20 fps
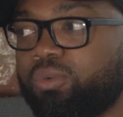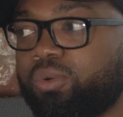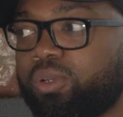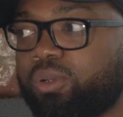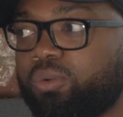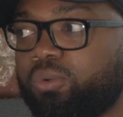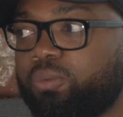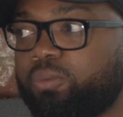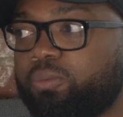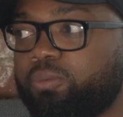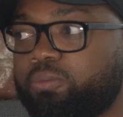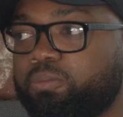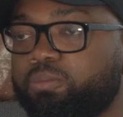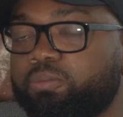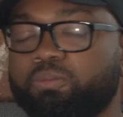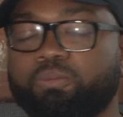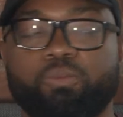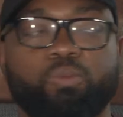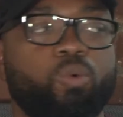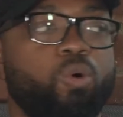want to
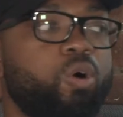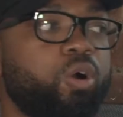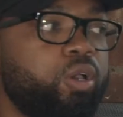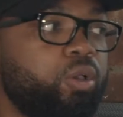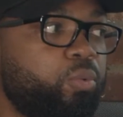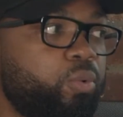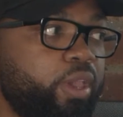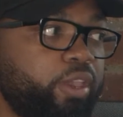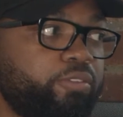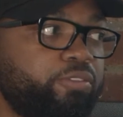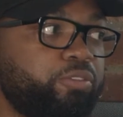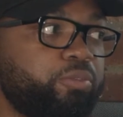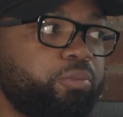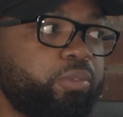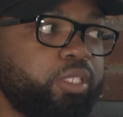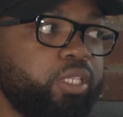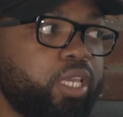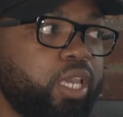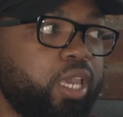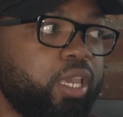walk away from the
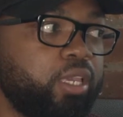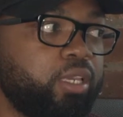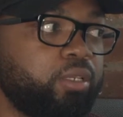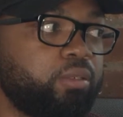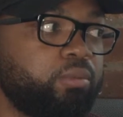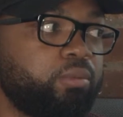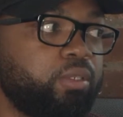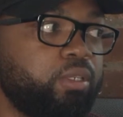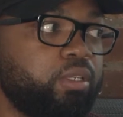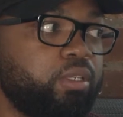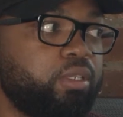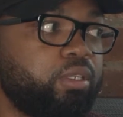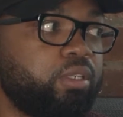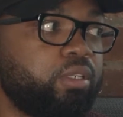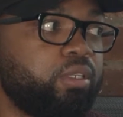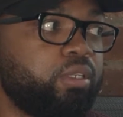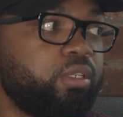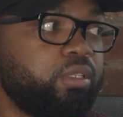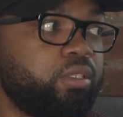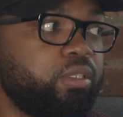game.
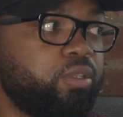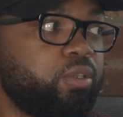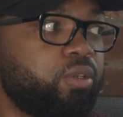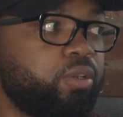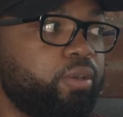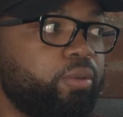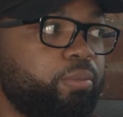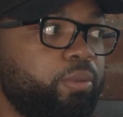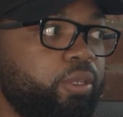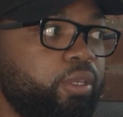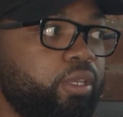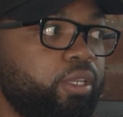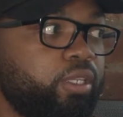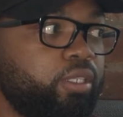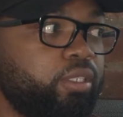You know what I mean?